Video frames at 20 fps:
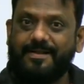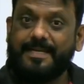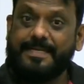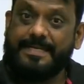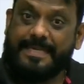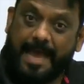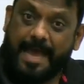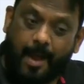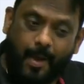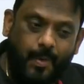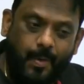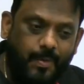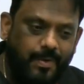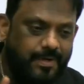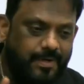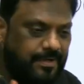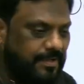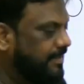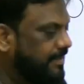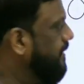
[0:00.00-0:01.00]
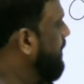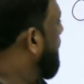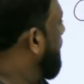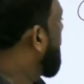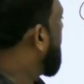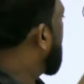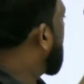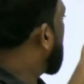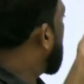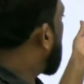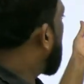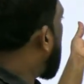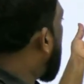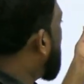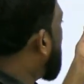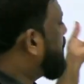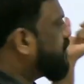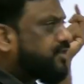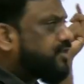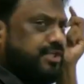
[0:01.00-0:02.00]
Now,
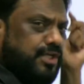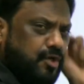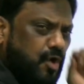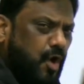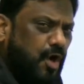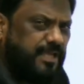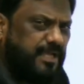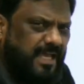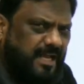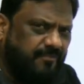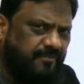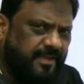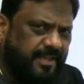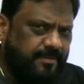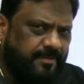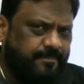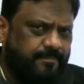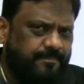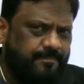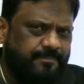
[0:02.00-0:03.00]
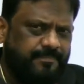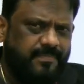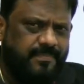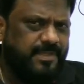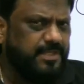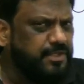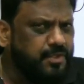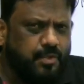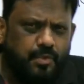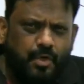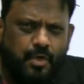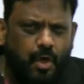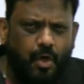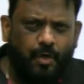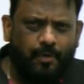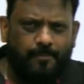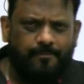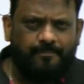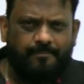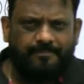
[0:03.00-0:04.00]
at 0 Kelvin, you
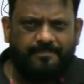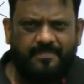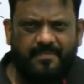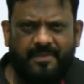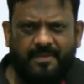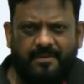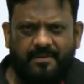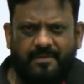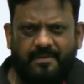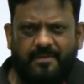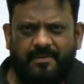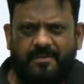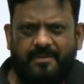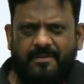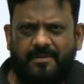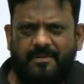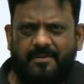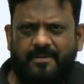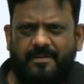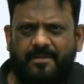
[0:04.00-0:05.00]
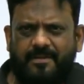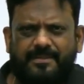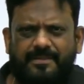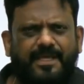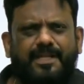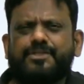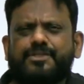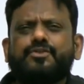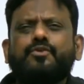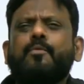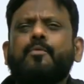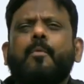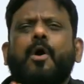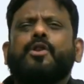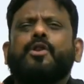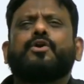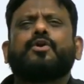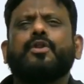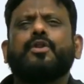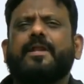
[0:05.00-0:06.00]
know, there is no
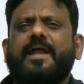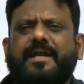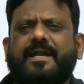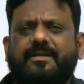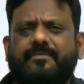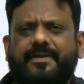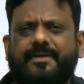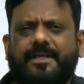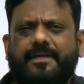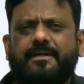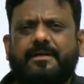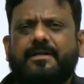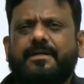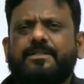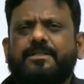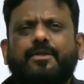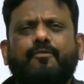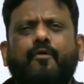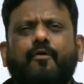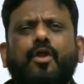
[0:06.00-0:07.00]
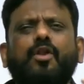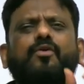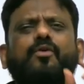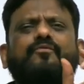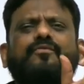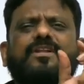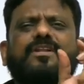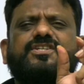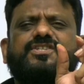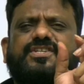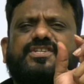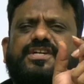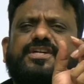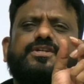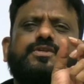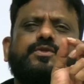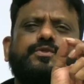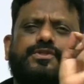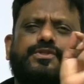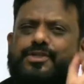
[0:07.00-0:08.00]
molecular activity, the volume will
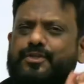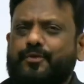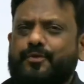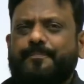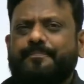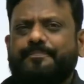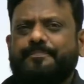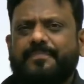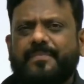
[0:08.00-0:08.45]
shrink to zero,